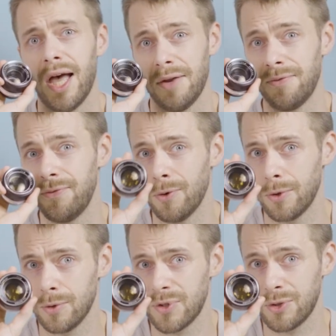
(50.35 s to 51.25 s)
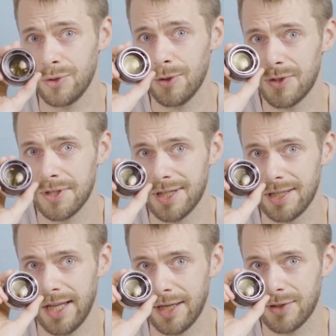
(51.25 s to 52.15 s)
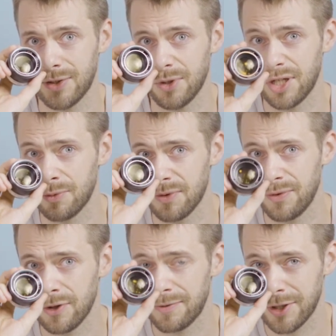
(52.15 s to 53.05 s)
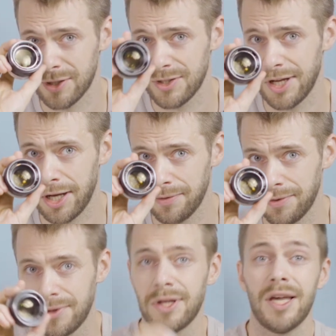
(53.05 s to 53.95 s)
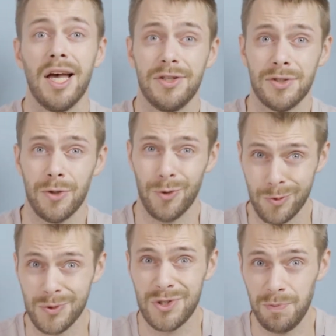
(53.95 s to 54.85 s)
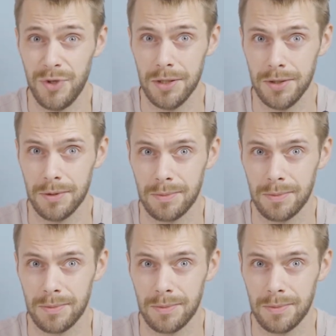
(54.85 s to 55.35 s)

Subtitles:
and photos using this lens so you can review it for yourself at your own speed.